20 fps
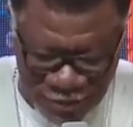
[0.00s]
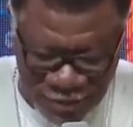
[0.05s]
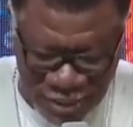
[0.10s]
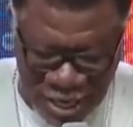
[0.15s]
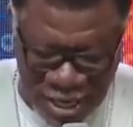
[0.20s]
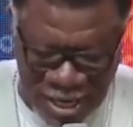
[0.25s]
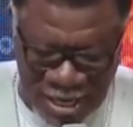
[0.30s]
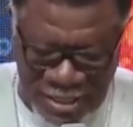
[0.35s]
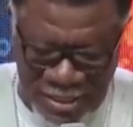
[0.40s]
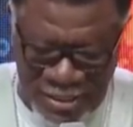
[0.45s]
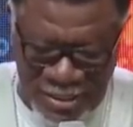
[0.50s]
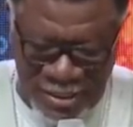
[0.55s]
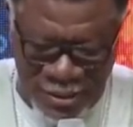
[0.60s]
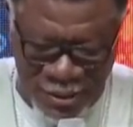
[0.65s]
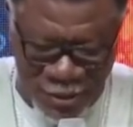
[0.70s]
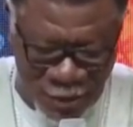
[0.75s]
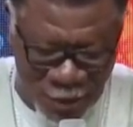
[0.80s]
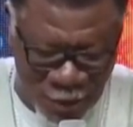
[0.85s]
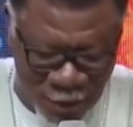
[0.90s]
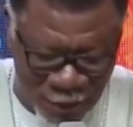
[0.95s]
the
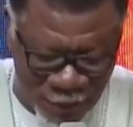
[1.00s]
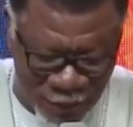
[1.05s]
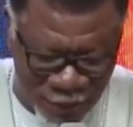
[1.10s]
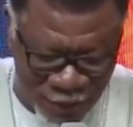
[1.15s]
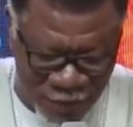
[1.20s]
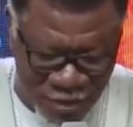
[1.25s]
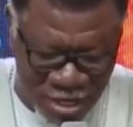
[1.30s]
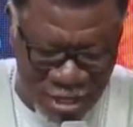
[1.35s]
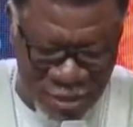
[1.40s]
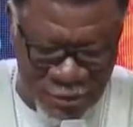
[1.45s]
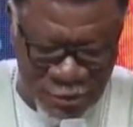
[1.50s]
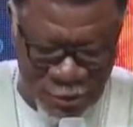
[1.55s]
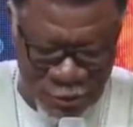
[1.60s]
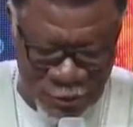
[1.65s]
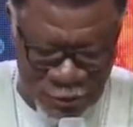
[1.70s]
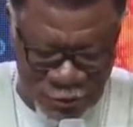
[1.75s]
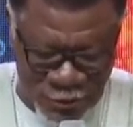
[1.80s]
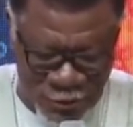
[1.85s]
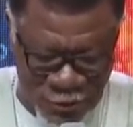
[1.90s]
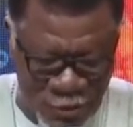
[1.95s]
son of
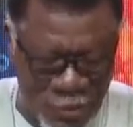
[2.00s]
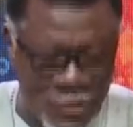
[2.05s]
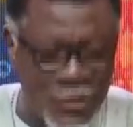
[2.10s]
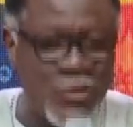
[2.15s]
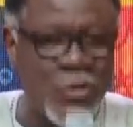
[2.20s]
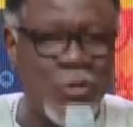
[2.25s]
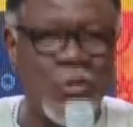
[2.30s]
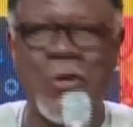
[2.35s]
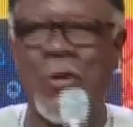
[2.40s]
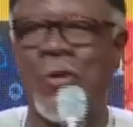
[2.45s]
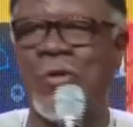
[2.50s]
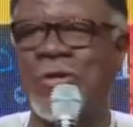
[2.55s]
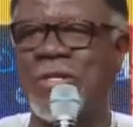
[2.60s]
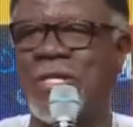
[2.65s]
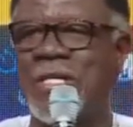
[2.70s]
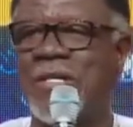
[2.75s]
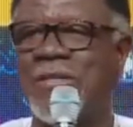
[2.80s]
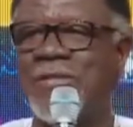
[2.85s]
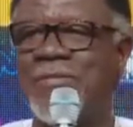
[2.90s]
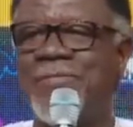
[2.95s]
Pharaoh's
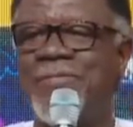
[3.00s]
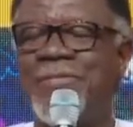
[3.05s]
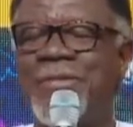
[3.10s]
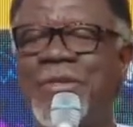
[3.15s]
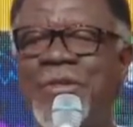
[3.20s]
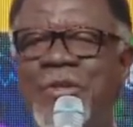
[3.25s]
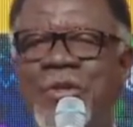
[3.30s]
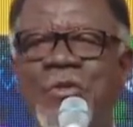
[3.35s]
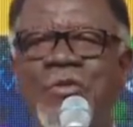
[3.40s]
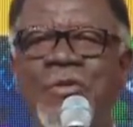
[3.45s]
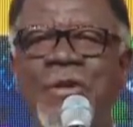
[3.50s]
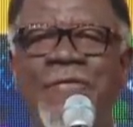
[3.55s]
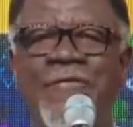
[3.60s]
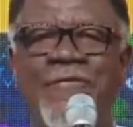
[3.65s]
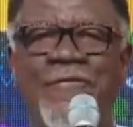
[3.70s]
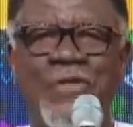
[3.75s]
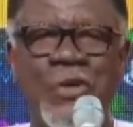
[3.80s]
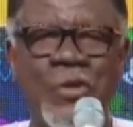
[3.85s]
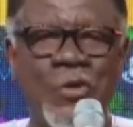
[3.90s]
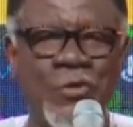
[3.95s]
daughter. To
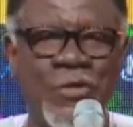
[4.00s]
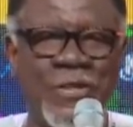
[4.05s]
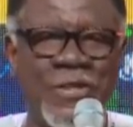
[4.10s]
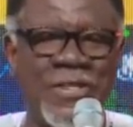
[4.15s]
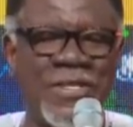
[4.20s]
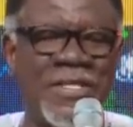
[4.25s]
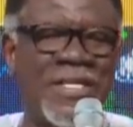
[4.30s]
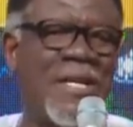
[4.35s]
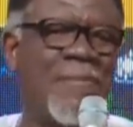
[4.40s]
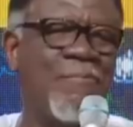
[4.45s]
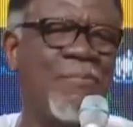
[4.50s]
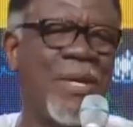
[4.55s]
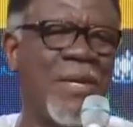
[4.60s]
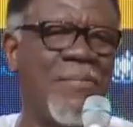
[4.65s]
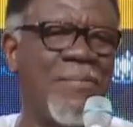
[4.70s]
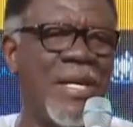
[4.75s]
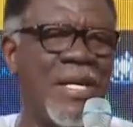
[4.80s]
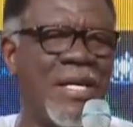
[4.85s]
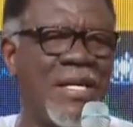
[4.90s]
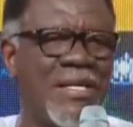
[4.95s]
refuse
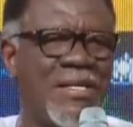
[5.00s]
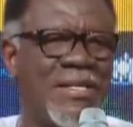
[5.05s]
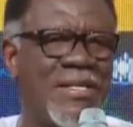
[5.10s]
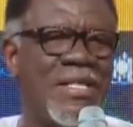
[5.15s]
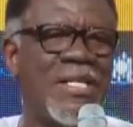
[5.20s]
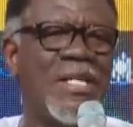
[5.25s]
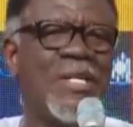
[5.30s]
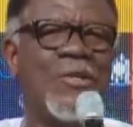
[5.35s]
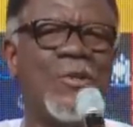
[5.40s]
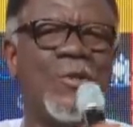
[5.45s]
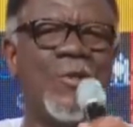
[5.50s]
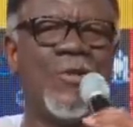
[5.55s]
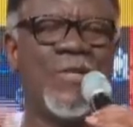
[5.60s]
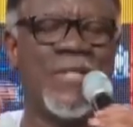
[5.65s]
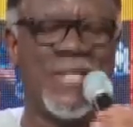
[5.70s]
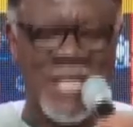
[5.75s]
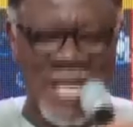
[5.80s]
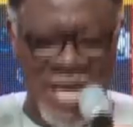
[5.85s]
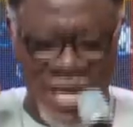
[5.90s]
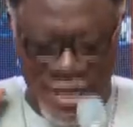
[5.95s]
simply means
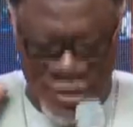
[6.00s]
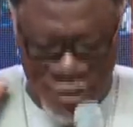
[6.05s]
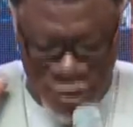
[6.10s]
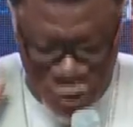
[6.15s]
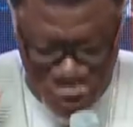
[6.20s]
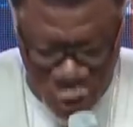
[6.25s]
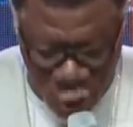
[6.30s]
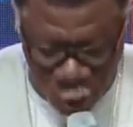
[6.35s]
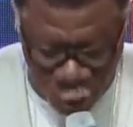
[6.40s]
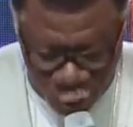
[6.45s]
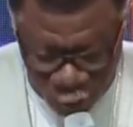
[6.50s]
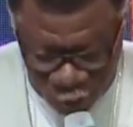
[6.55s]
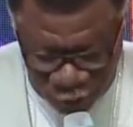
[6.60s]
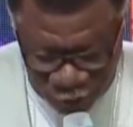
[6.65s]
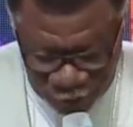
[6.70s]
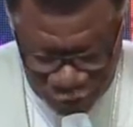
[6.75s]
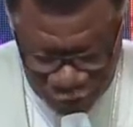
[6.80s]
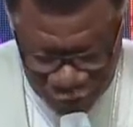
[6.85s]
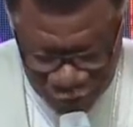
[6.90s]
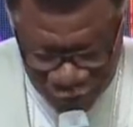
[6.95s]
to say
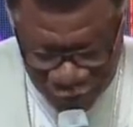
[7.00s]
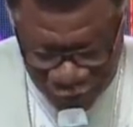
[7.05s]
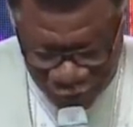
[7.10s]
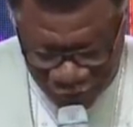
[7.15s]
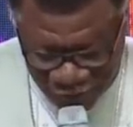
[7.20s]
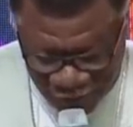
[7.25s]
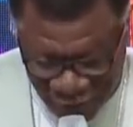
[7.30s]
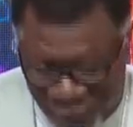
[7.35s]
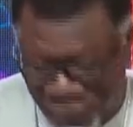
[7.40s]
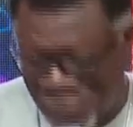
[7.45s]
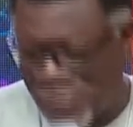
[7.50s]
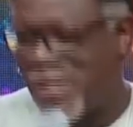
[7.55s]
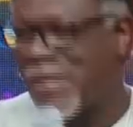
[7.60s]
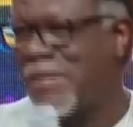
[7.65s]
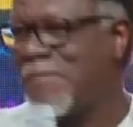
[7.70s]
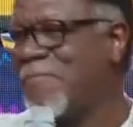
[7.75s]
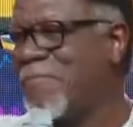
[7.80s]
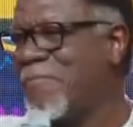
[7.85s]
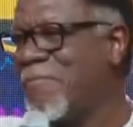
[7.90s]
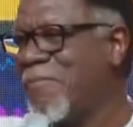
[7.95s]
no to
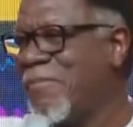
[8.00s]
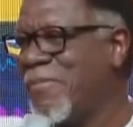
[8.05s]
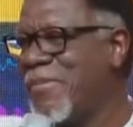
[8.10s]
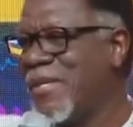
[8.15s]
something.